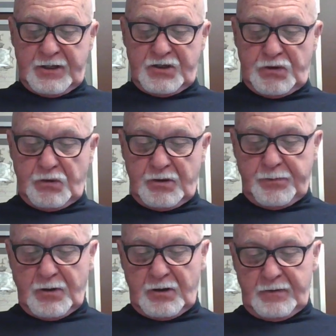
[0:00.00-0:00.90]
is torn
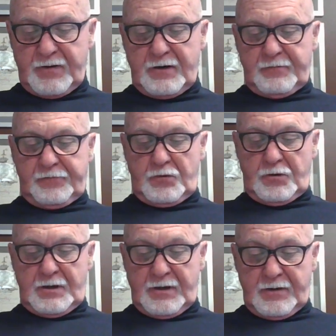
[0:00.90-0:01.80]
apart,
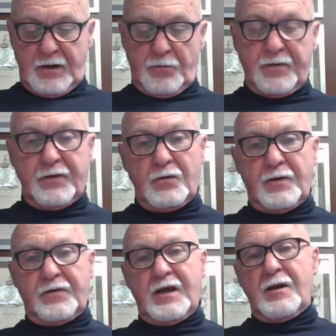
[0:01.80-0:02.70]
therefore, with
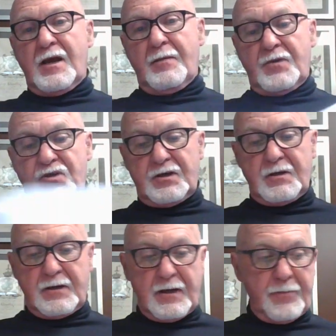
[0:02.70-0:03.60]
Imogen
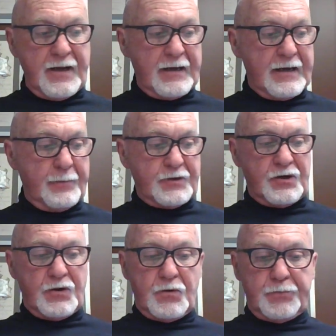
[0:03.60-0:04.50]
being kept
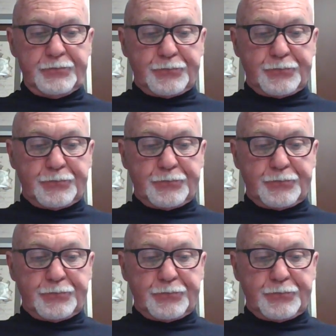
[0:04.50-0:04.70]
at home.